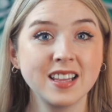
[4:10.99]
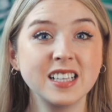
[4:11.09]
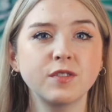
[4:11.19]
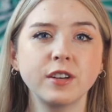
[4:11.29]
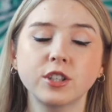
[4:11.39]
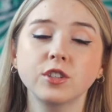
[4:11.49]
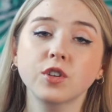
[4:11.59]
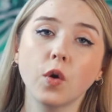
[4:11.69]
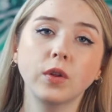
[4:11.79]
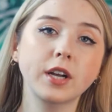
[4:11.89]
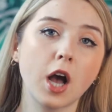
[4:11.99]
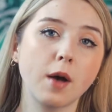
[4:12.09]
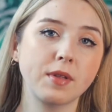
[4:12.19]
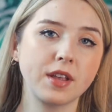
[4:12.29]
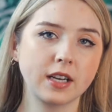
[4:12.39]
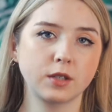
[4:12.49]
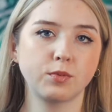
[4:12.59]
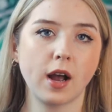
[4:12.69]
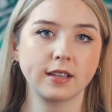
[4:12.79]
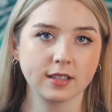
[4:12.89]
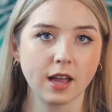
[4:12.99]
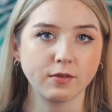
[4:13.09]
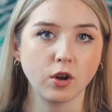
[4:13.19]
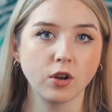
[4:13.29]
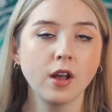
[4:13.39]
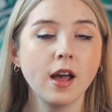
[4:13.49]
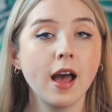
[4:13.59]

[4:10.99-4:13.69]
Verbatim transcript: these features only come at the enterprise level.